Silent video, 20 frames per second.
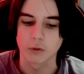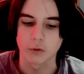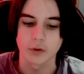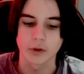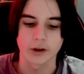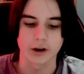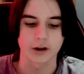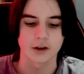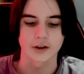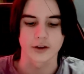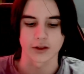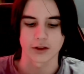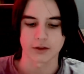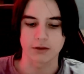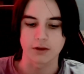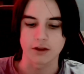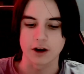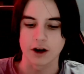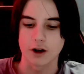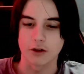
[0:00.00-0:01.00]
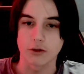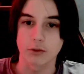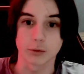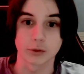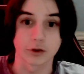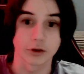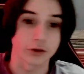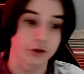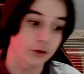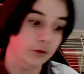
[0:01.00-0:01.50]
over there, because, you know,
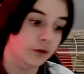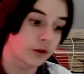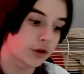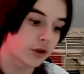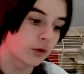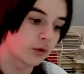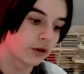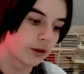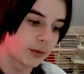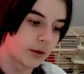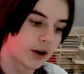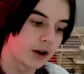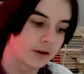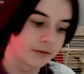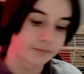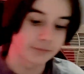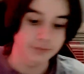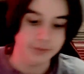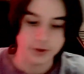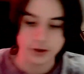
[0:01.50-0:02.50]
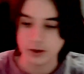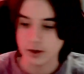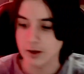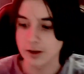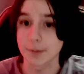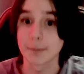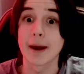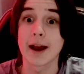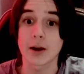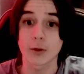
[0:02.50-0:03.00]
it deserves its own spot.
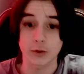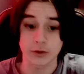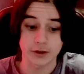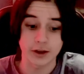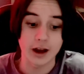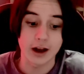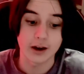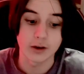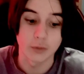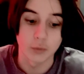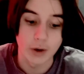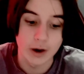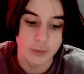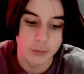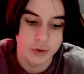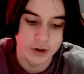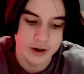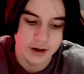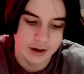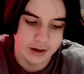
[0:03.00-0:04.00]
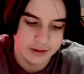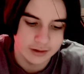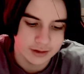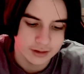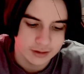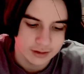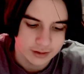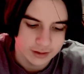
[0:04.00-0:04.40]
It's macOS 9. Why wouldn't it?